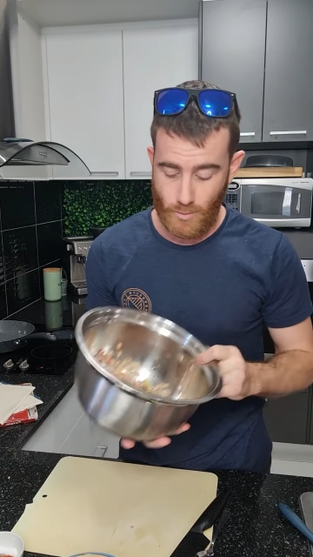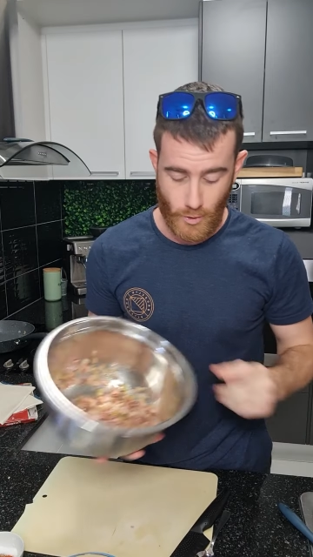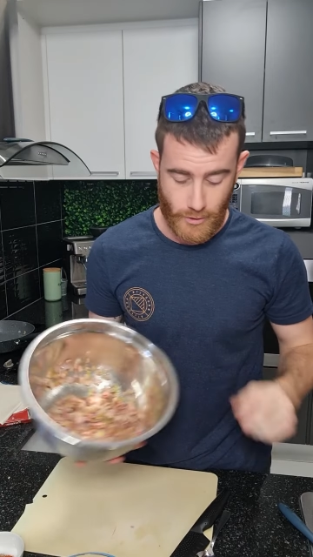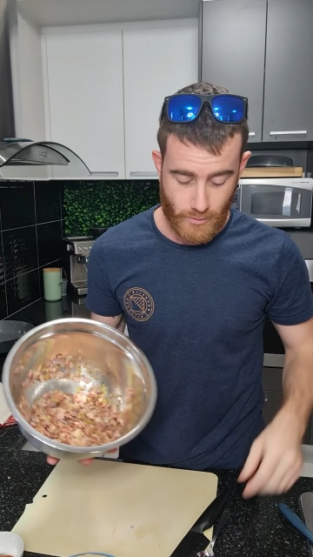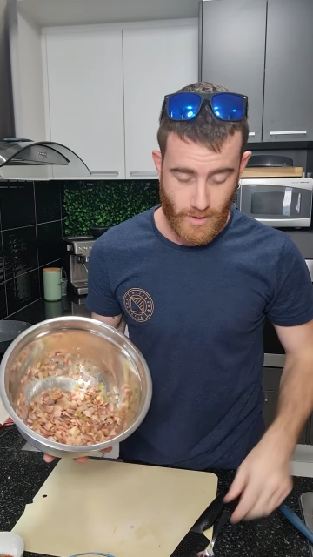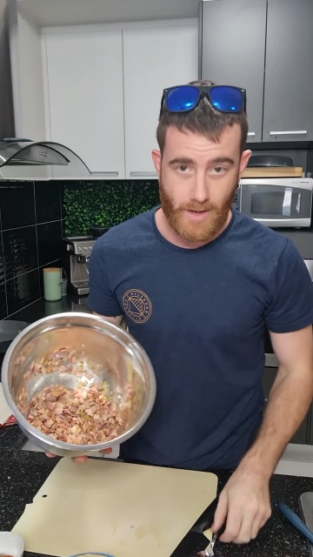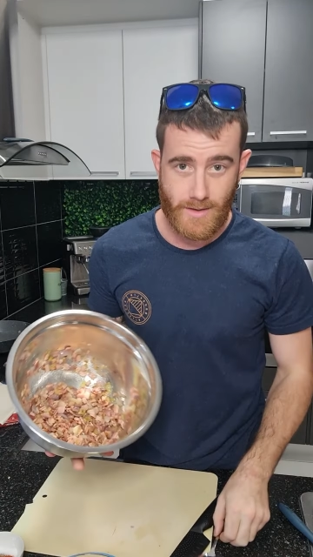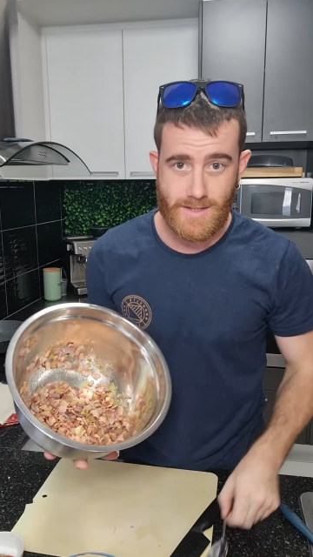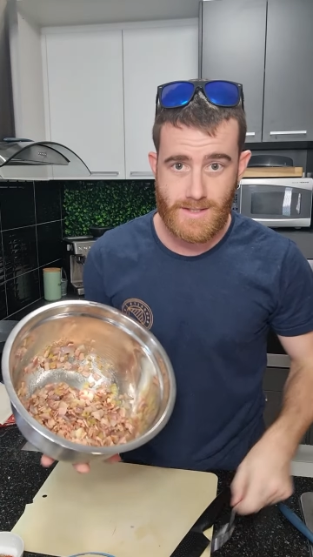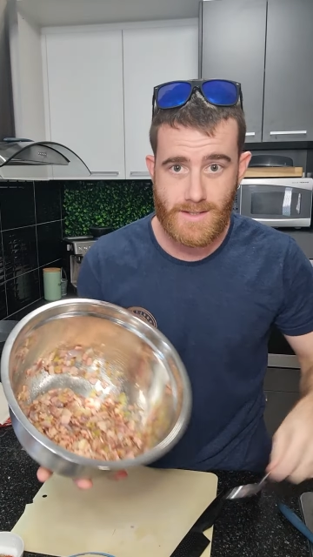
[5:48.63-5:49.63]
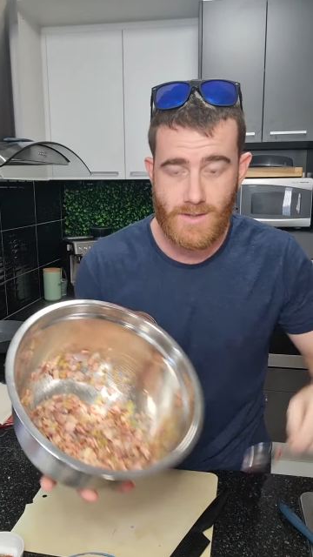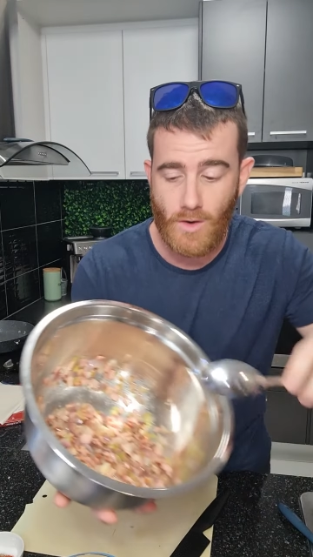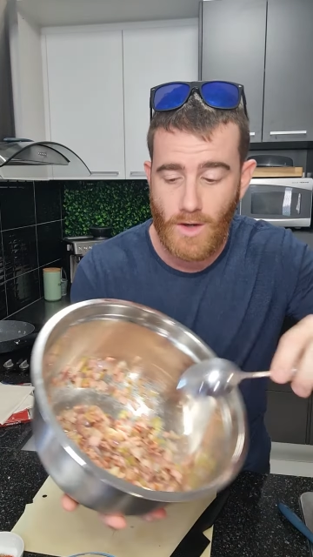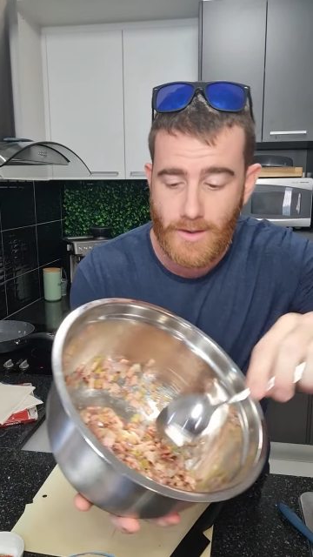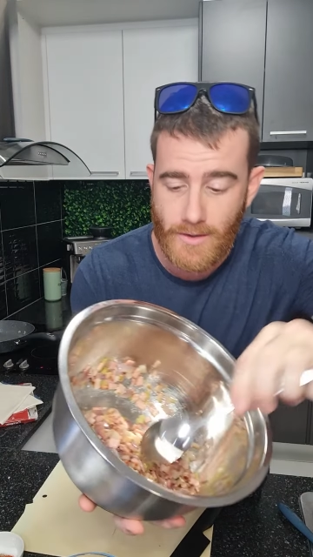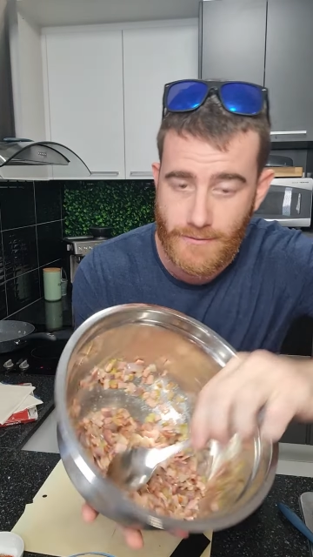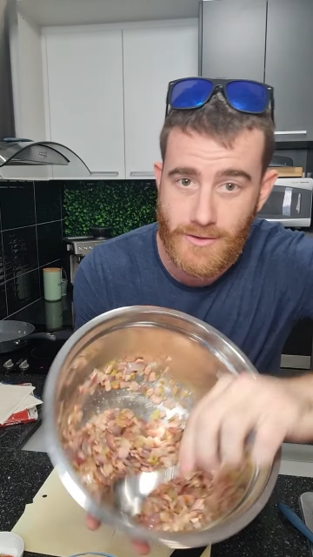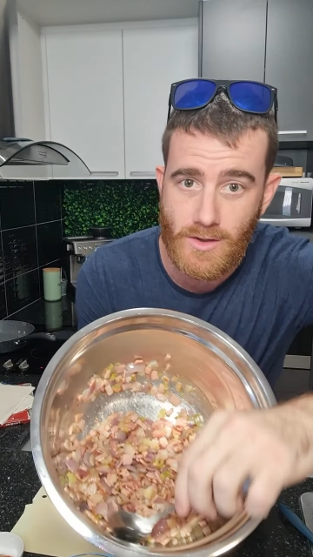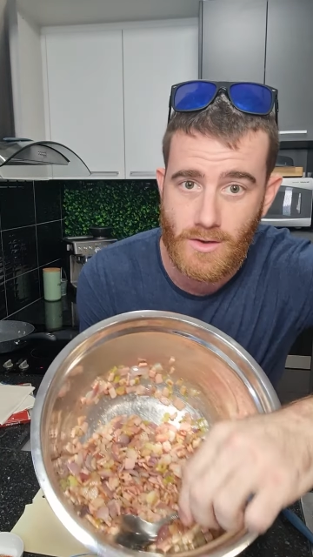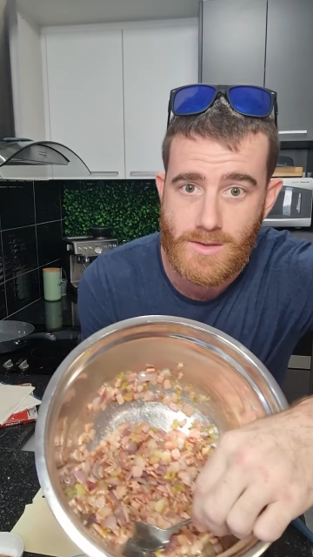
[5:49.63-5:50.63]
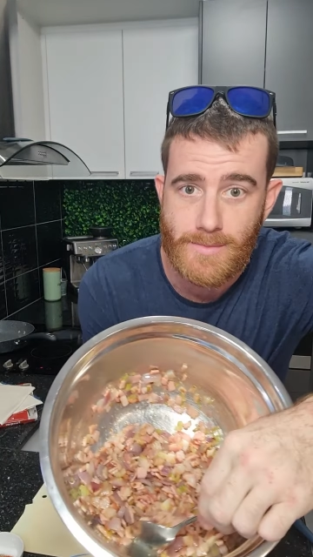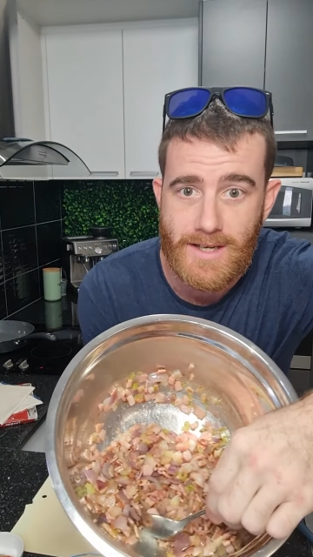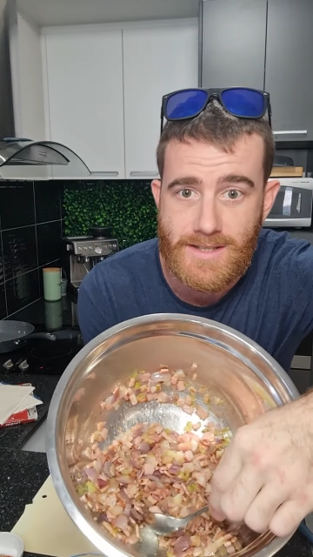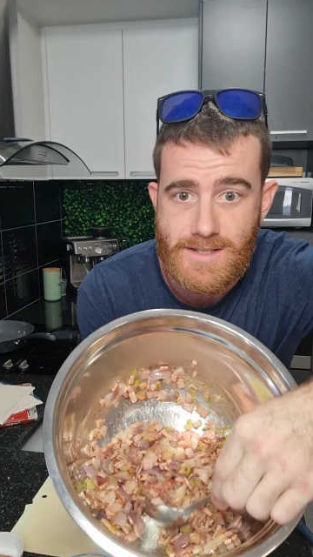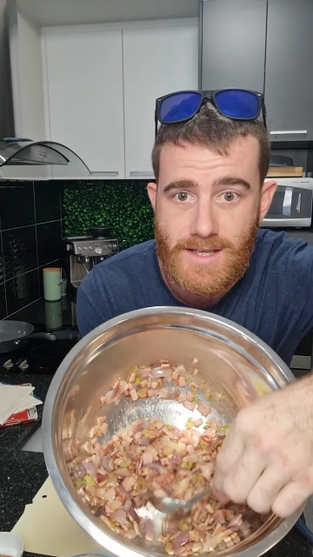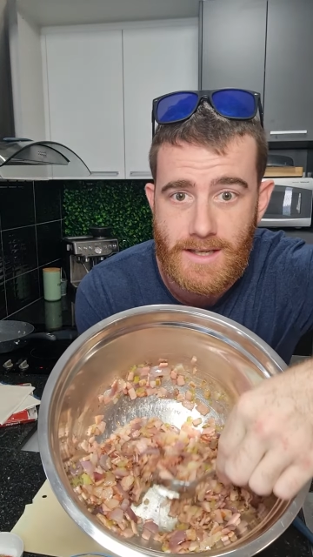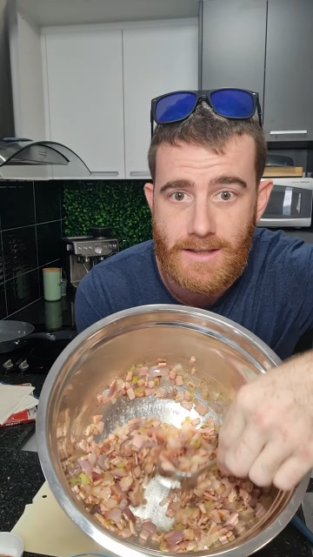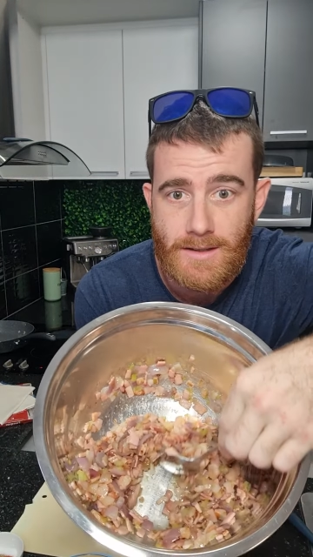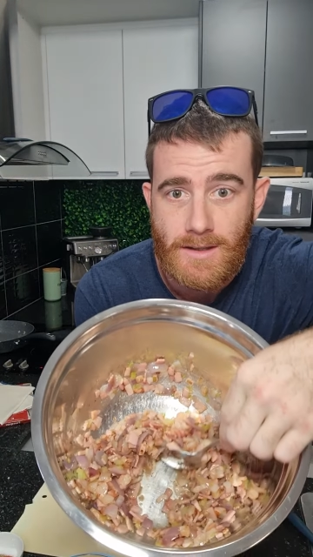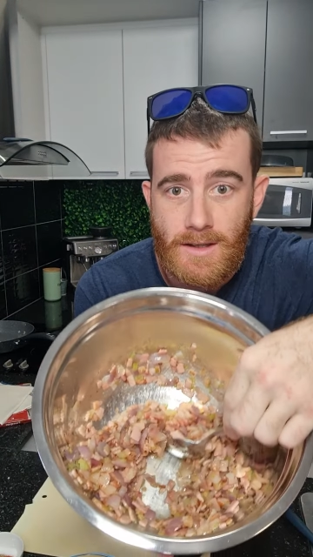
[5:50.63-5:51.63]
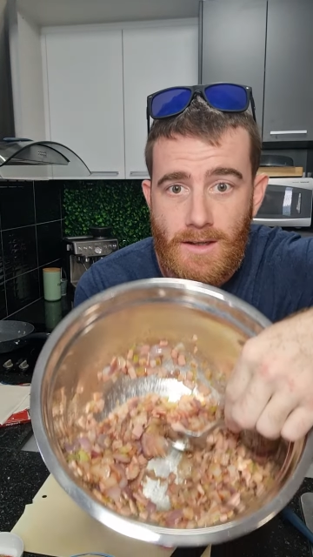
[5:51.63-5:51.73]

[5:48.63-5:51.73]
what you'll notice inside, I don't know if you guys will be able to see it,